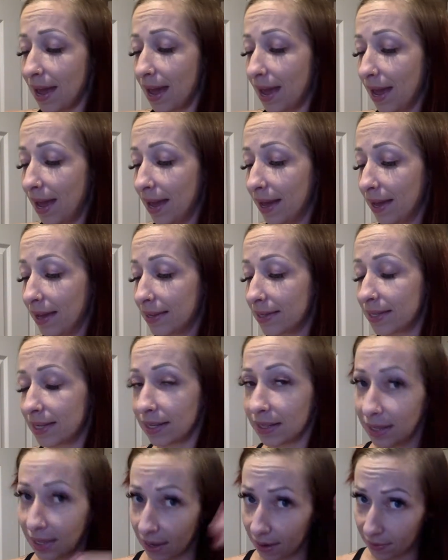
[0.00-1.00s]
and it
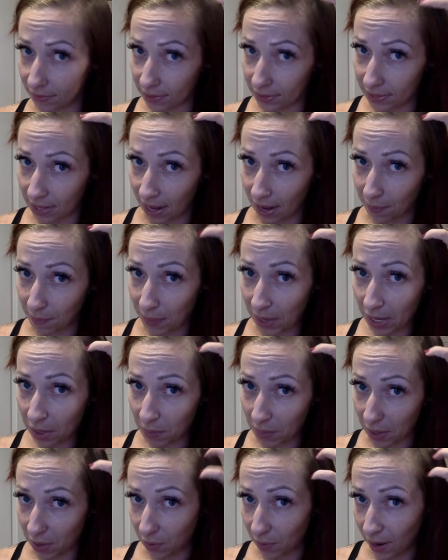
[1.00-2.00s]
leaves that
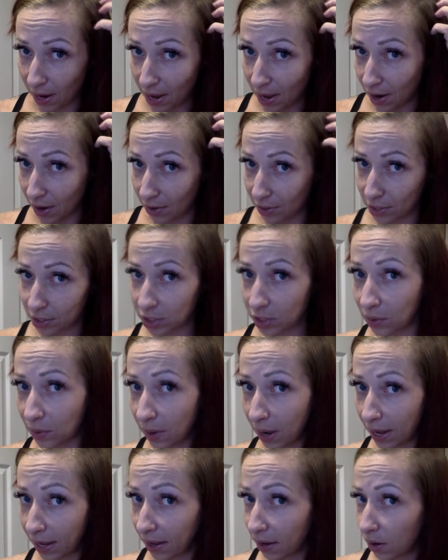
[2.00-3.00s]
pigment right here. So
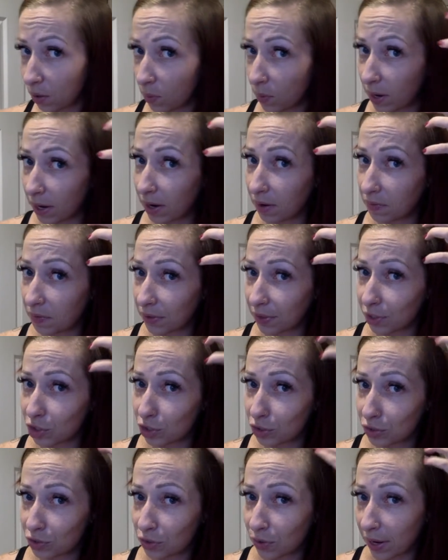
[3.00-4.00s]
I kind of want it for the
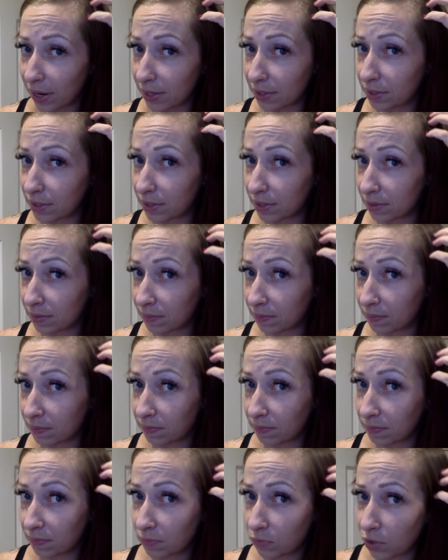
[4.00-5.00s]

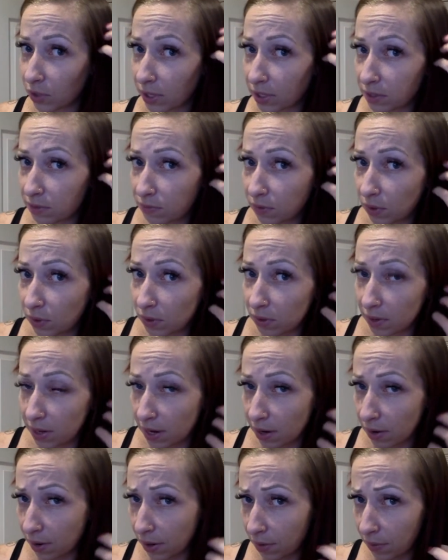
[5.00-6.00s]
transfer
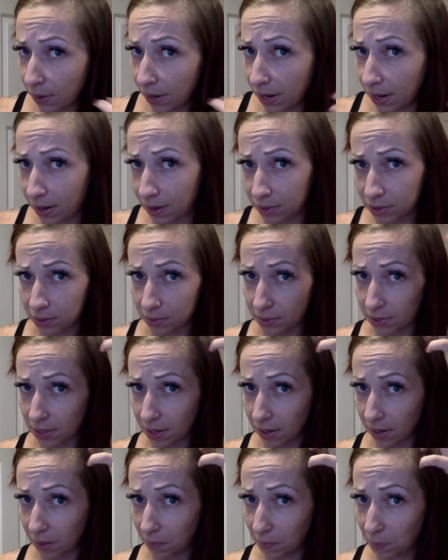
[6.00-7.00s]
area right here, so it's
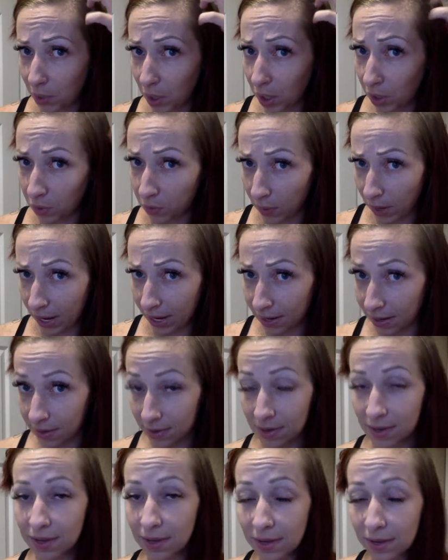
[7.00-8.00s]
not like blonde red.
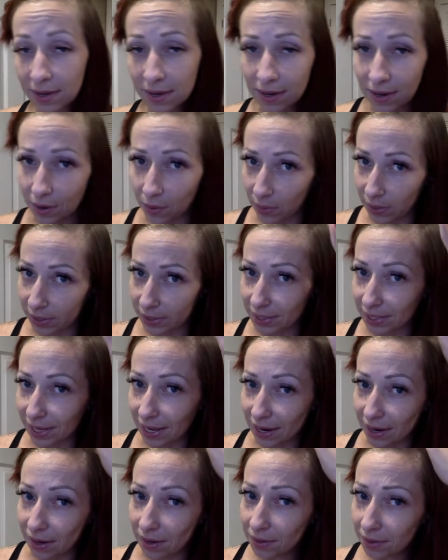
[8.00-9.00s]
I want it to
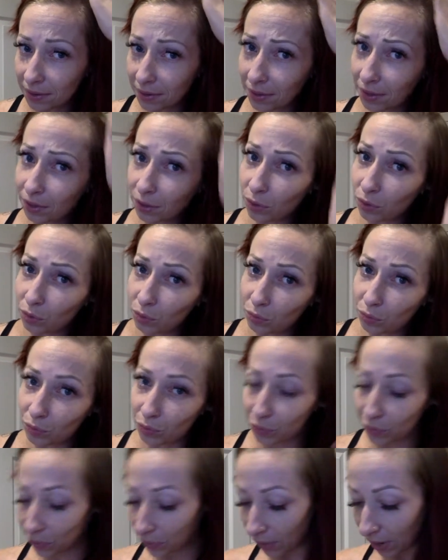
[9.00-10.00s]
kind of
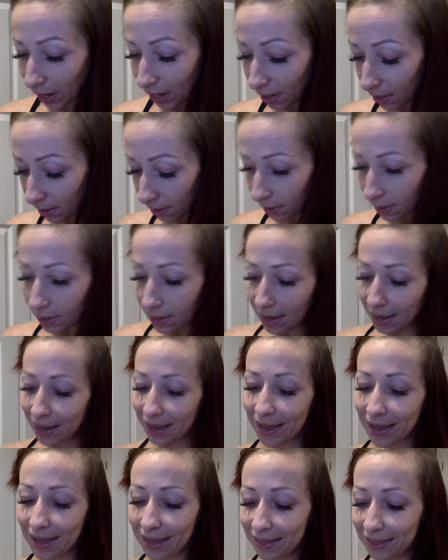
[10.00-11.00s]
fade.
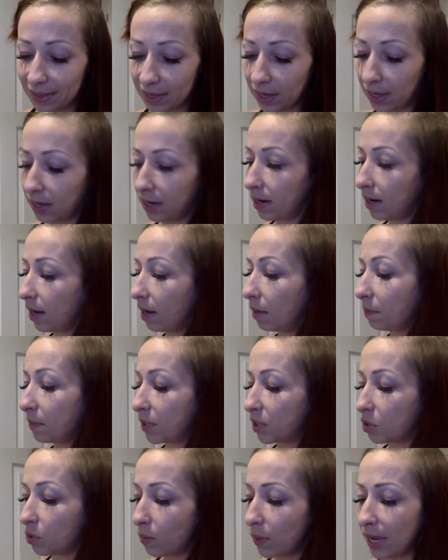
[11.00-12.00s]
And then in
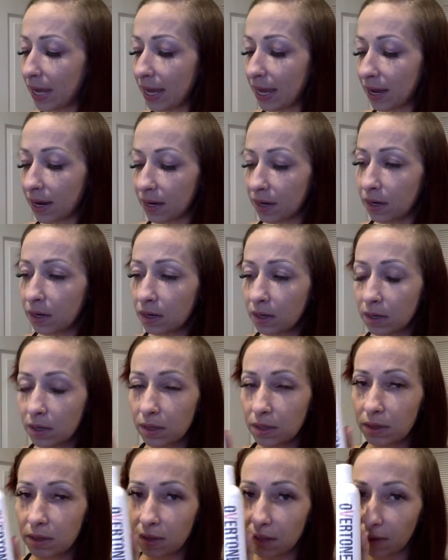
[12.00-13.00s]
between,
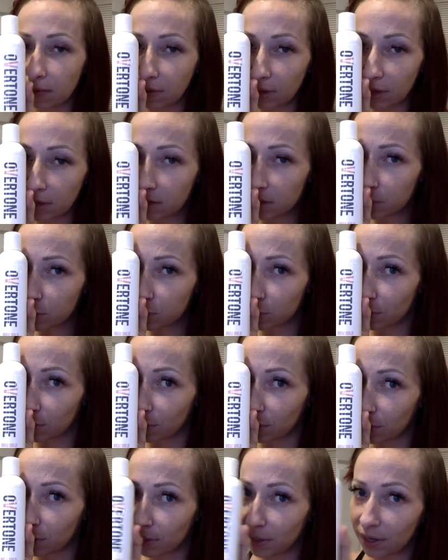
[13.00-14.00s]
they have a
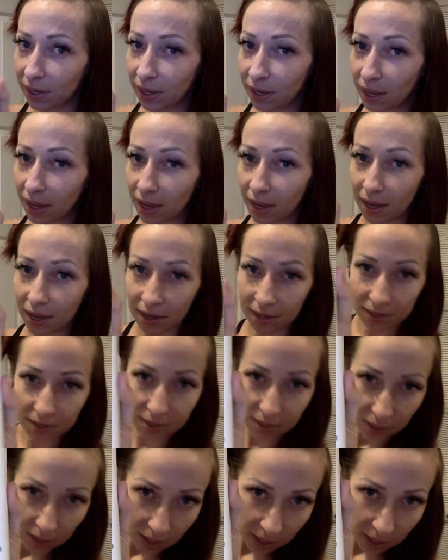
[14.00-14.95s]
conditioner, and